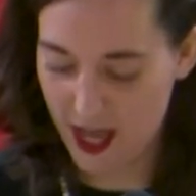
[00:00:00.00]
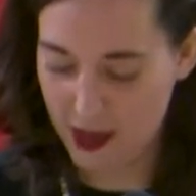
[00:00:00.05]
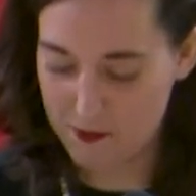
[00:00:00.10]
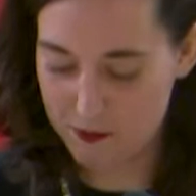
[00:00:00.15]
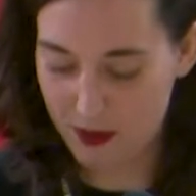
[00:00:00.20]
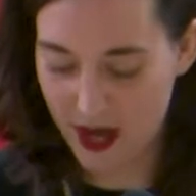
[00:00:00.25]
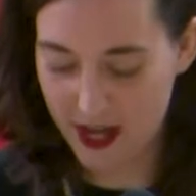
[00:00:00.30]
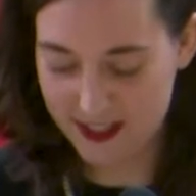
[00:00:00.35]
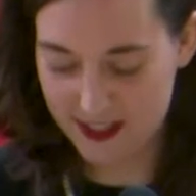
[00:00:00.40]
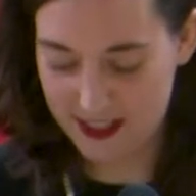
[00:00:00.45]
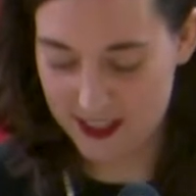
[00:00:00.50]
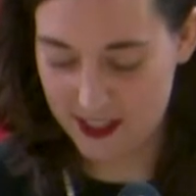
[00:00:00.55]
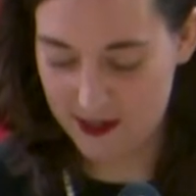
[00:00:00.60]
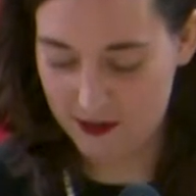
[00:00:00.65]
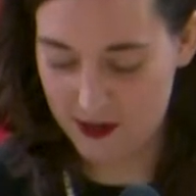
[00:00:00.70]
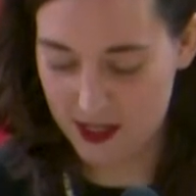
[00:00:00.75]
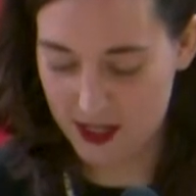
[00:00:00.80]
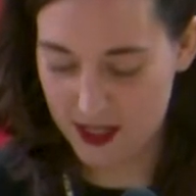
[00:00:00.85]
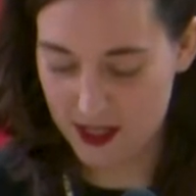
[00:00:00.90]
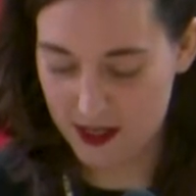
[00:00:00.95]
and
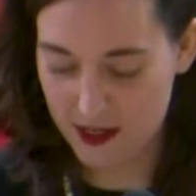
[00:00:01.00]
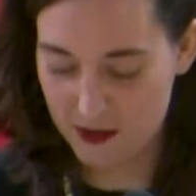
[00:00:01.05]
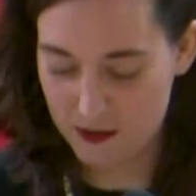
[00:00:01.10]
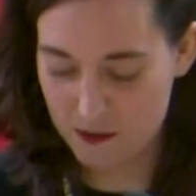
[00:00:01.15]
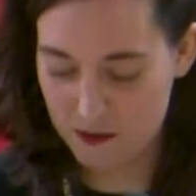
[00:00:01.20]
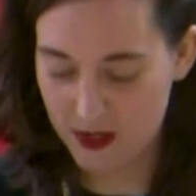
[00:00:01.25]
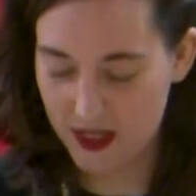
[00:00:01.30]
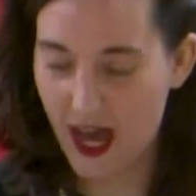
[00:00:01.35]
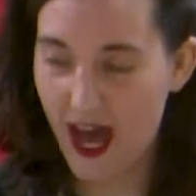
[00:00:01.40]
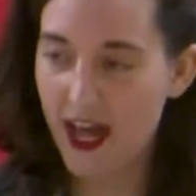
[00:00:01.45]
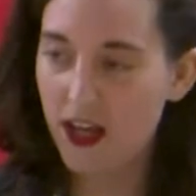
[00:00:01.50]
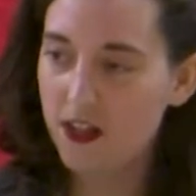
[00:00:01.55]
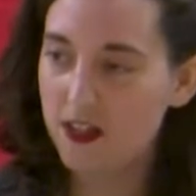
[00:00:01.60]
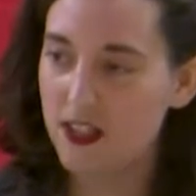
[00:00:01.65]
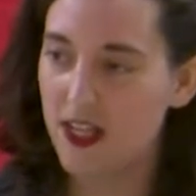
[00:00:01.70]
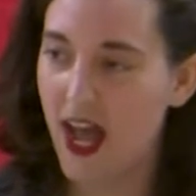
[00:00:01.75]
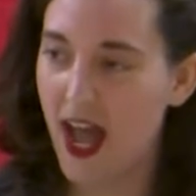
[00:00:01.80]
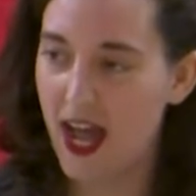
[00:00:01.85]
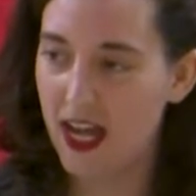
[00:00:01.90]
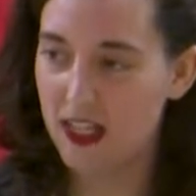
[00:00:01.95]
positivity beguiles
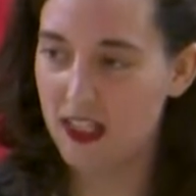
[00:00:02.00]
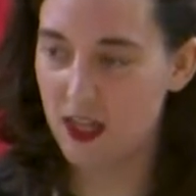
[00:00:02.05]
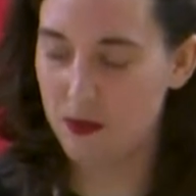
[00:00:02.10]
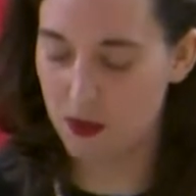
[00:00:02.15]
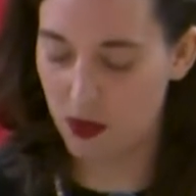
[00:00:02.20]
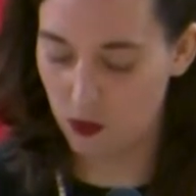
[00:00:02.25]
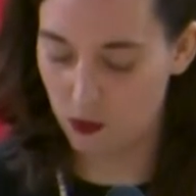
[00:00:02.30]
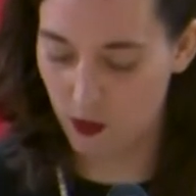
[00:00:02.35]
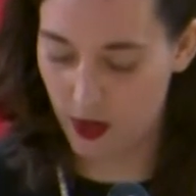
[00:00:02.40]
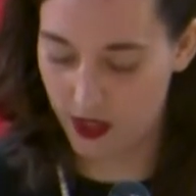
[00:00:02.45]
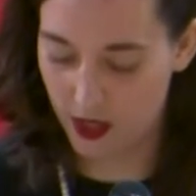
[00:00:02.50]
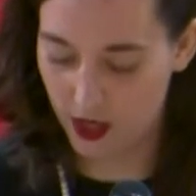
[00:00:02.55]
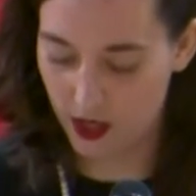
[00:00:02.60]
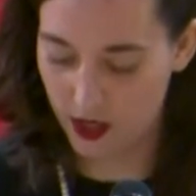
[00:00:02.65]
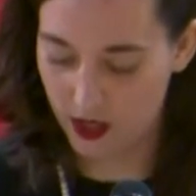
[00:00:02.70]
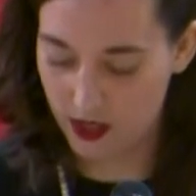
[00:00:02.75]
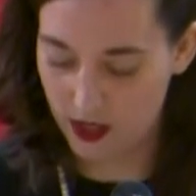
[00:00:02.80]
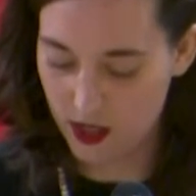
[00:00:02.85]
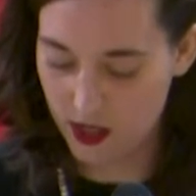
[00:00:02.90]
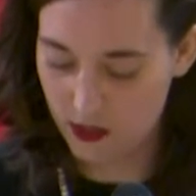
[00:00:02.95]
an academic rigor